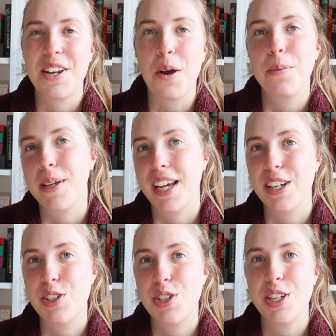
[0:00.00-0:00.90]
no,
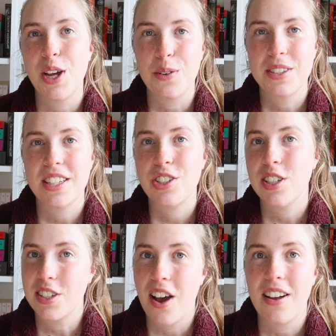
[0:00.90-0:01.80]
because she knows that
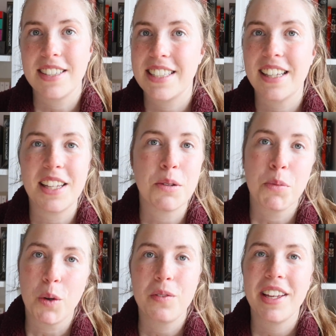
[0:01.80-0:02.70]
she's constantly
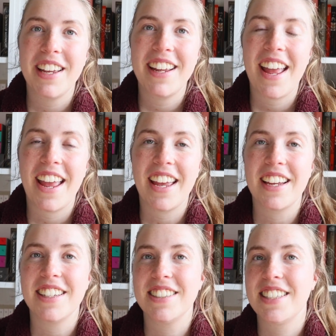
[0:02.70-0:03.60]
moving
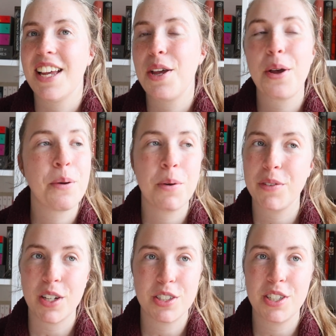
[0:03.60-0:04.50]
on
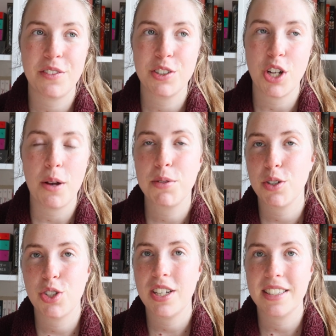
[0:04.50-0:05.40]
to different jobs, so
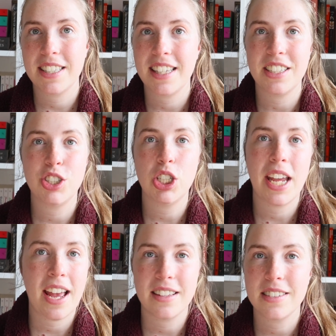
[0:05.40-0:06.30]
she doesn't think she
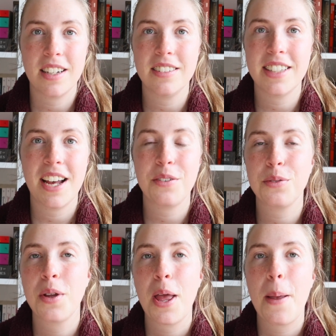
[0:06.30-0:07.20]
can settle down.
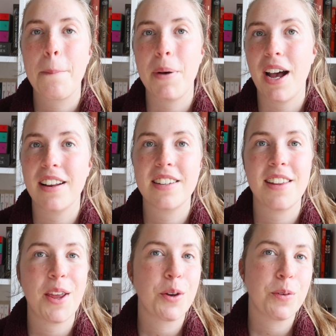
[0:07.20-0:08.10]
But
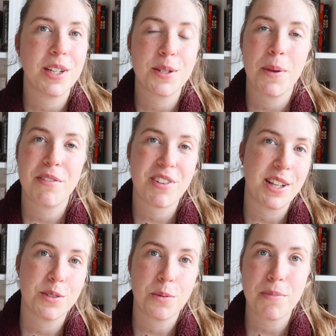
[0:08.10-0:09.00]
they agree to be
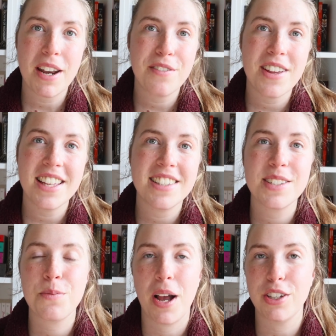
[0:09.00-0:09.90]
friends with benefits
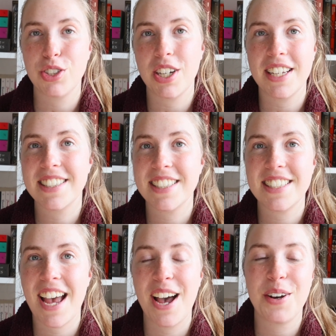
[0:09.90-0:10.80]
while she is in
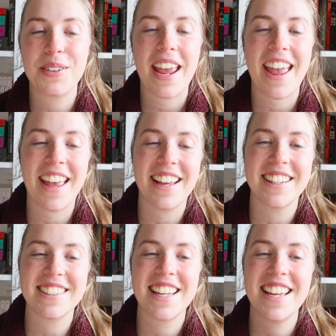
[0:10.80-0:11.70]
town,
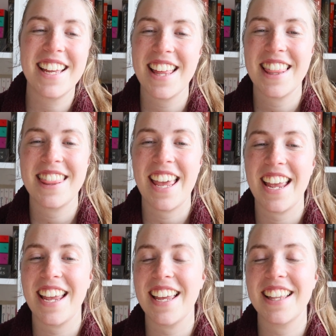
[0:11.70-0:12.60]
and
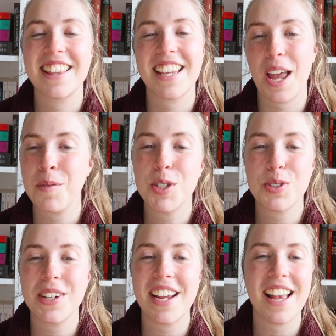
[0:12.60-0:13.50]
the
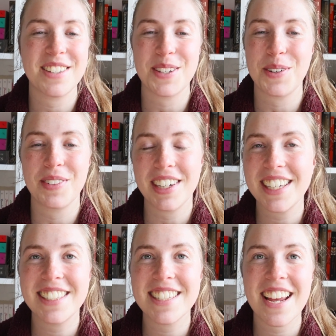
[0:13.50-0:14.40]
chemistry as they're
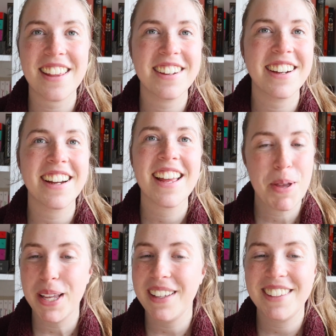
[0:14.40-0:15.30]
working together
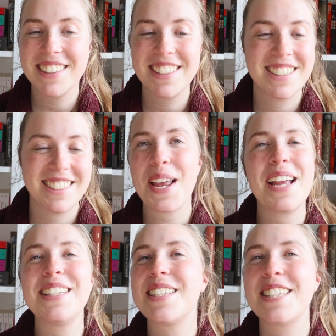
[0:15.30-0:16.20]
builds.
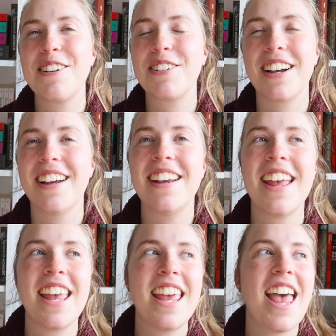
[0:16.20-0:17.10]
It's so good.
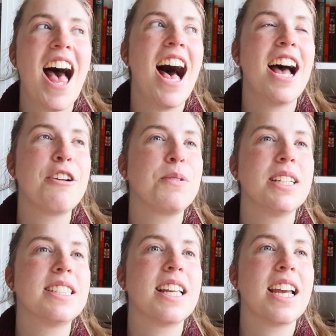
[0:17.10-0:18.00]
I will
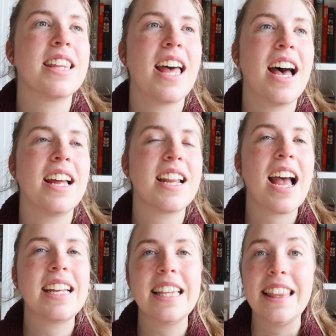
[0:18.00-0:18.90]
say that
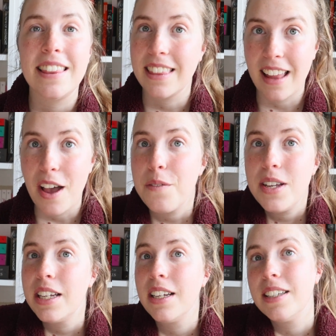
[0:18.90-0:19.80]
I didn't love
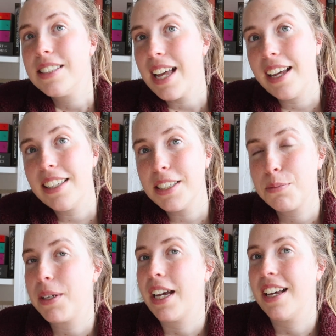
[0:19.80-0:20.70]
Silas,
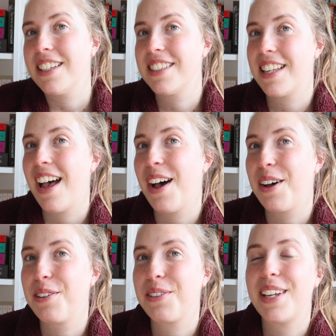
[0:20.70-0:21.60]
because
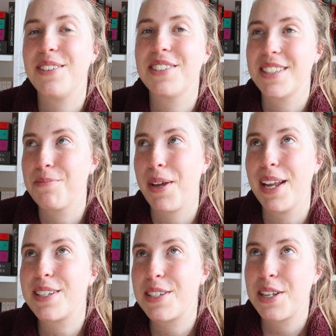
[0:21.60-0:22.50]
he was a
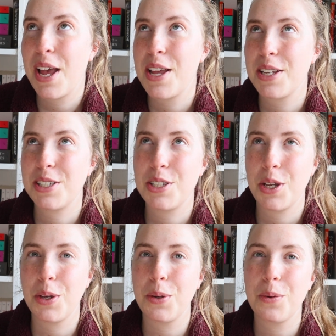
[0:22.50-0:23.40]
bit
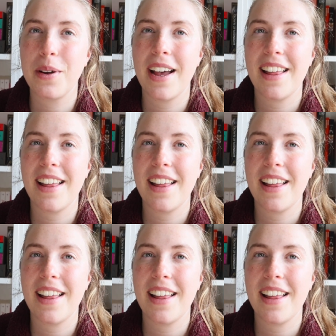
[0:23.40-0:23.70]
too